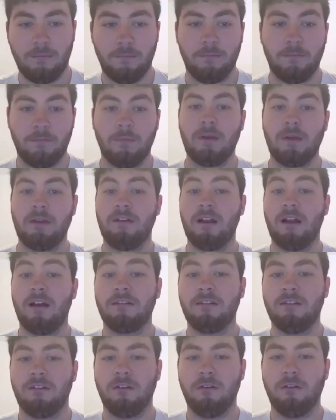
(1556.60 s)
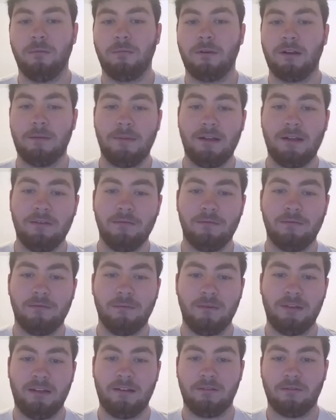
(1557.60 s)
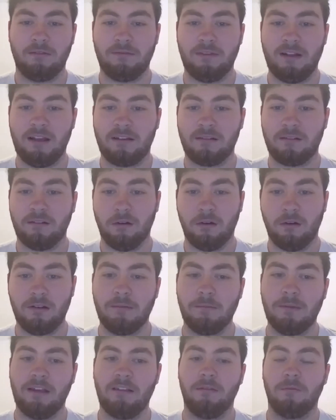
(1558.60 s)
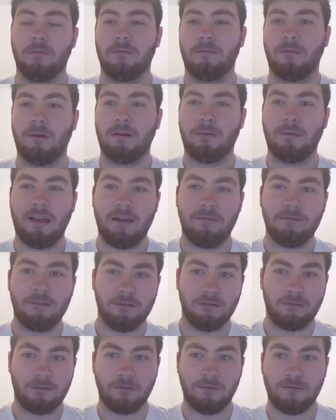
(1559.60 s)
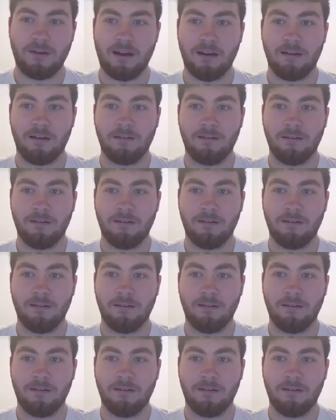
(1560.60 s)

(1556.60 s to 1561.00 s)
We have a lot to do, but I believe we need to reflect on all the amazing work we have done so far.